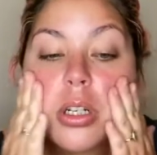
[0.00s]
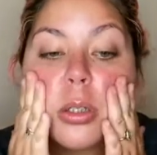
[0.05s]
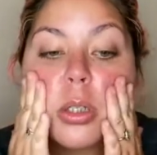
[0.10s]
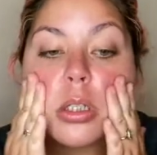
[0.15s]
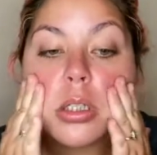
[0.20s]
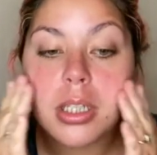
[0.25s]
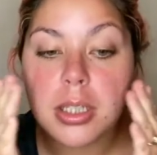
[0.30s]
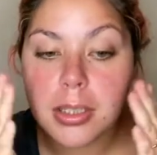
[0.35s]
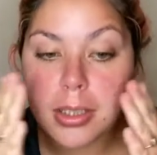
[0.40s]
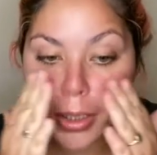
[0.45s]

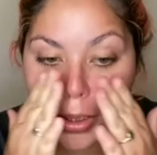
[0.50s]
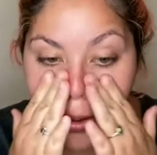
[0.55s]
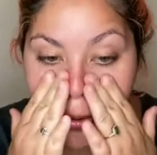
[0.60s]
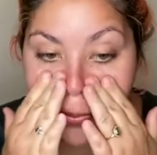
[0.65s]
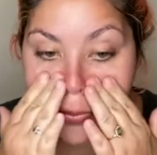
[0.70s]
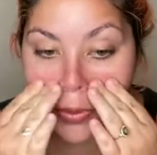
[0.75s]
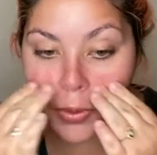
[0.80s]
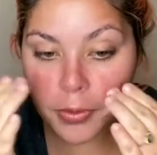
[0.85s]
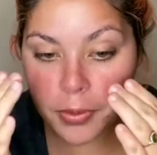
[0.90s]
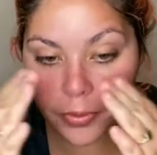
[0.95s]
Since I
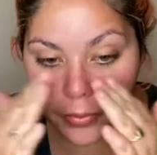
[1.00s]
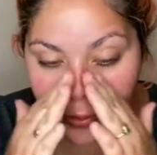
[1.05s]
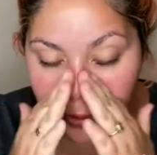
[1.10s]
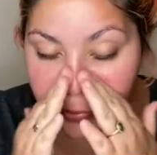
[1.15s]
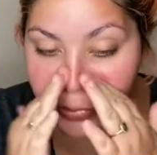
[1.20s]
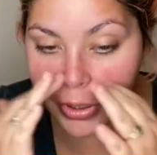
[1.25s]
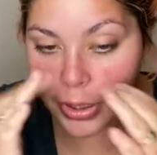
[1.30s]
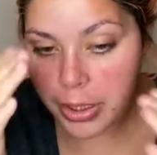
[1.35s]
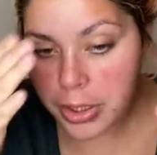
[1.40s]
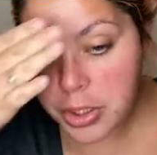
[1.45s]
don't know the
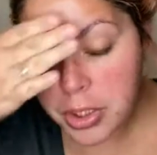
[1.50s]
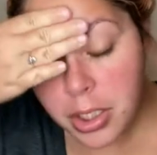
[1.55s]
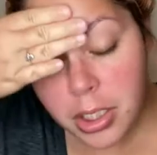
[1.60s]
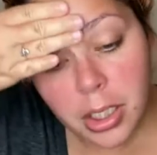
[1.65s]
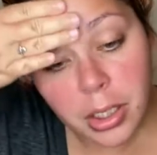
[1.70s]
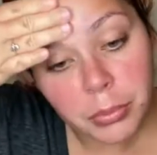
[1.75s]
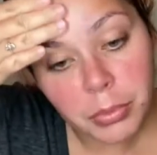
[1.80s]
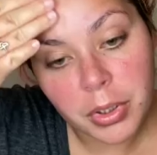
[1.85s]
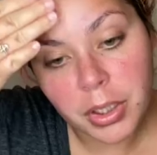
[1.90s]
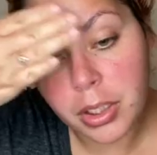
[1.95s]
formulation,
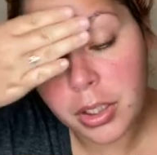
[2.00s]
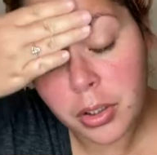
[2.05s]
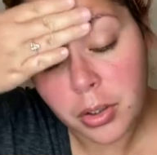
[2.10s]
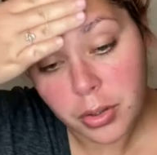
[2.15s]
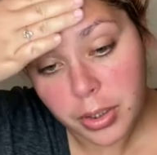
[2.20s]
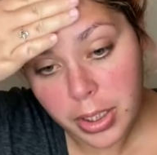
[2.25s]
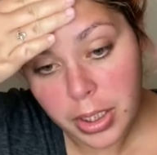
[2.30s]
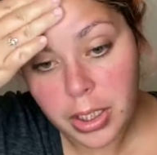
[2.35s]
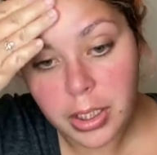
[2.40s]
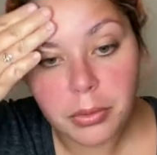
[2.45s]
I'm gonna go
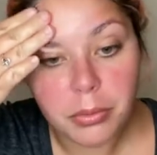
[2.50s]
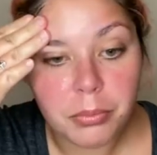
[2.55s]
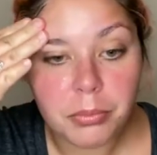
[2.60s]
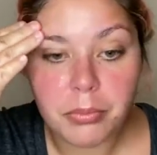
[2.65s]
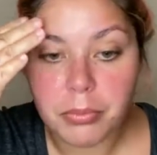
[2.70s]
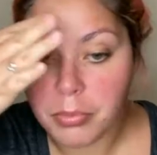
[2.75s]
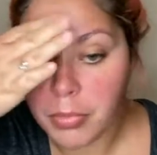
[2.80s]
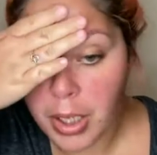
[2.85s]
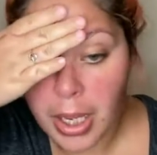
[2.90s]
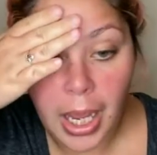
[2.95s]
ahead and
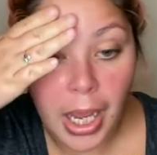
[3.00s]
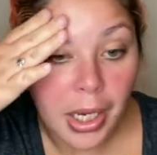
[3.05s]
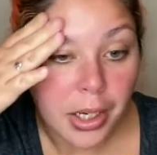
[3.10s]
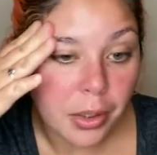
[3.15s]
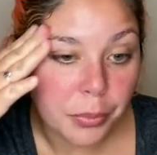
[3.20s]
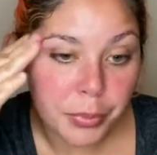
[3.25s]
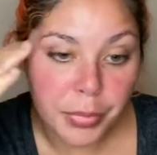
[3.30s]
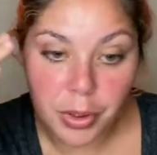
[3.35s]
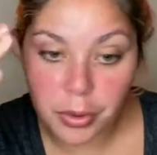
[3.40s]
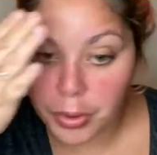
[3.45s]
add a
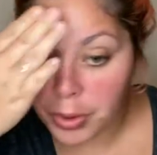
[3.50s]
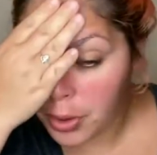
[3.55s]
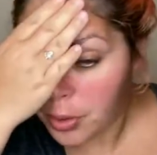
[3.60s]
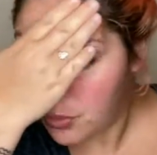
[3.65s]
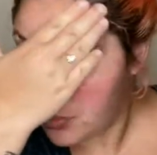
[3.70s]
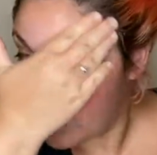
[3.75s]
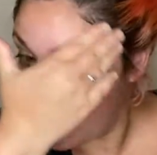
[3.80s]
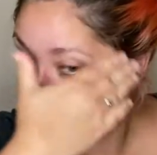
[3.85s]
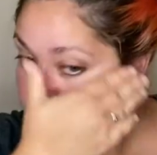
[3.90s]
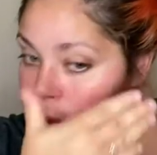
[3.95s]
beauty
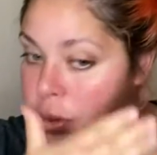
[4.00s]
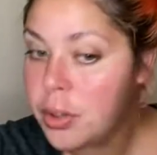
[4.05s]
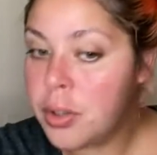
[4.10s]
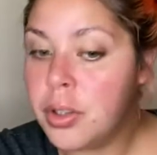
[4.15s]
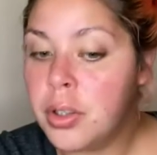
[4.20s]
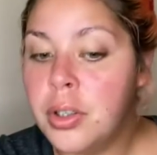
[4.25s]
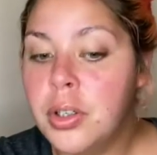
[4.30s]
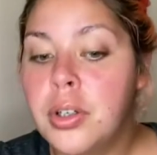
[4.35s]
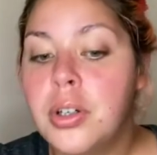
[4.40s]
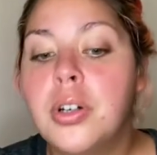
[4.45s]

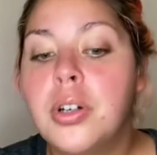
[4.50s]
oil